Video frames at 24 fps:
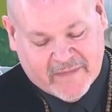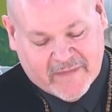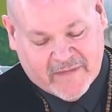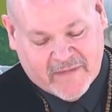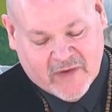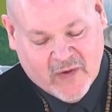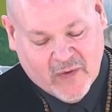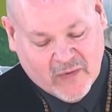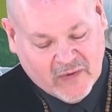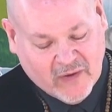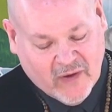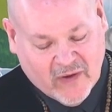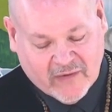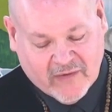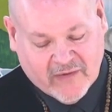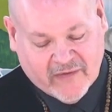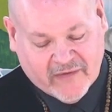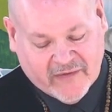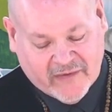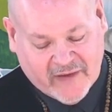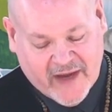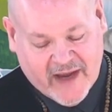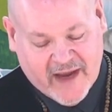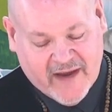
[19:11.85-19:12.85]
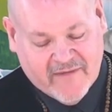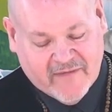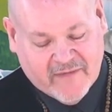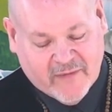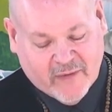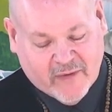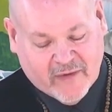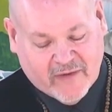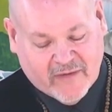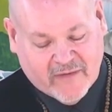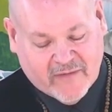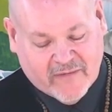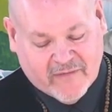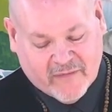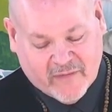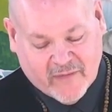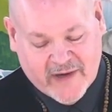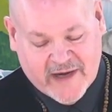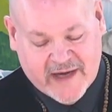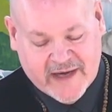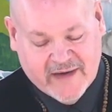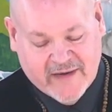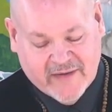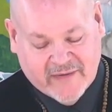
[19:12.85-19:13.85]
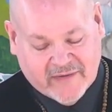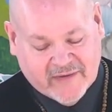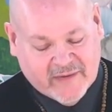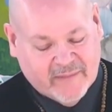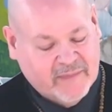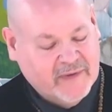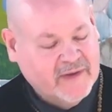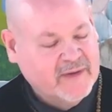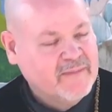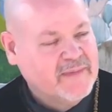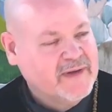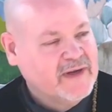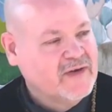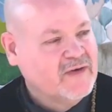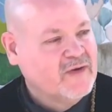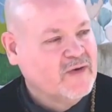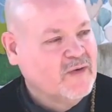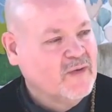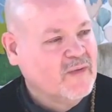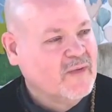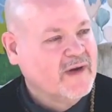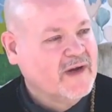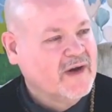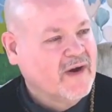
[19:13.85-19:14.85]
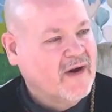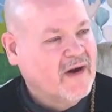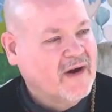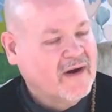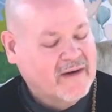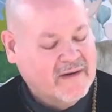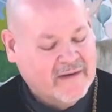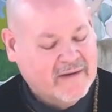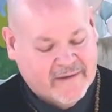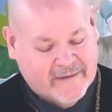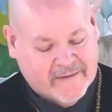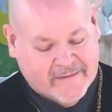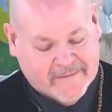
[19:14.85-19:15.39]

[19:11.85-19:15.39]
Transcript: no longer safe or free to simply be who we are.